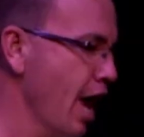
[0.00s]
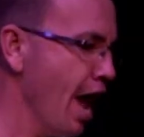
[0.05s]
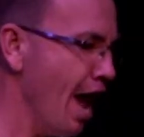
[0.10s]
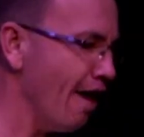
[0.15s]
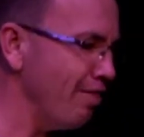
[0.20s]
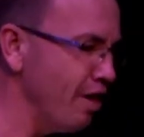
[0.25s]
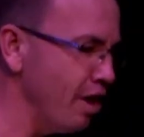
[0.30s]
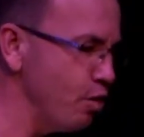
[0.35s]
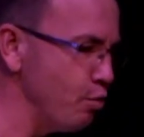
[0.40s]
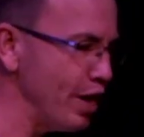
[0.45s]

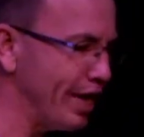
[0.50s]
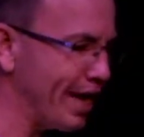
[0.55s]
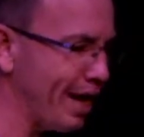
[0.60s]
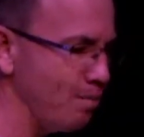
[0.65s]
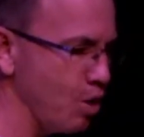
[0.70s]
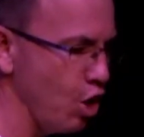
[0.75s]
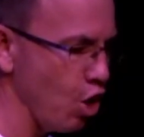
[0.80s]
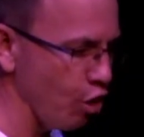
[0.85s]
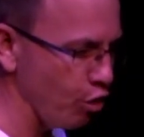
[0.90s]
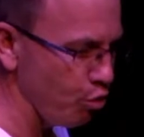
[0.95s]
And then we come
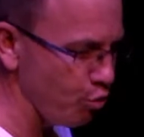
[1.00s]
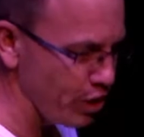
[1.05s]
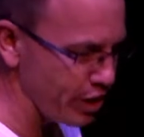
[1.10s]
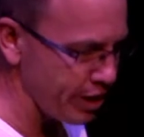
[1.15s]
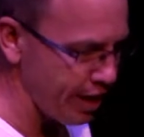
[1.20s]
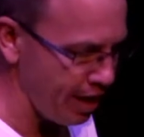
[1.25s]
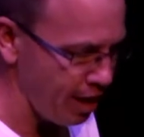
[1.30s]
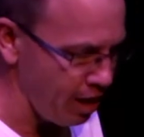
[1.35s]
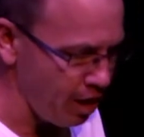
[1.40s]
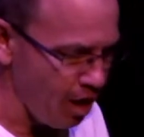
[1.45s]
along and we
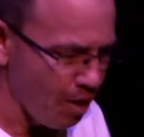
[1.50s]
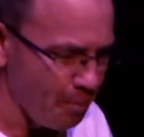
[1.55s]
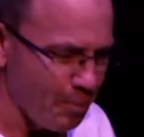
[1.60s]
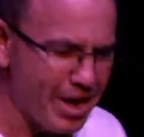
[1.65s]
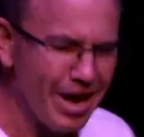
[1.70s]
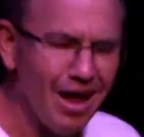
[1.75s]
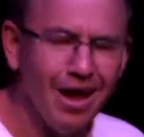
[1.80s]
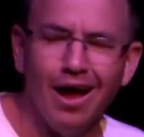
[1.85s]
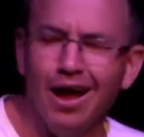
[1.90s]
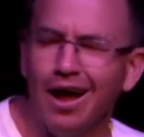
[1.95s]
say,
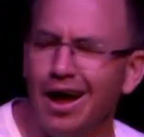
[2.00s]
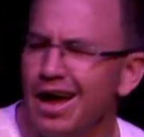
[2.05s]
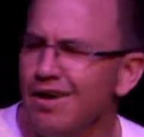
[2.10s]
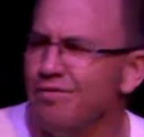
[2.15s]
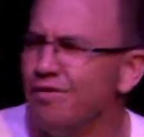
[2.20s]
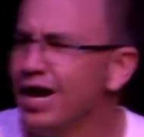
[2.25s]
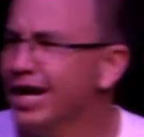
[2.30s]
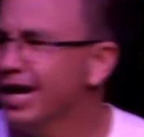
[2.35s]
but if I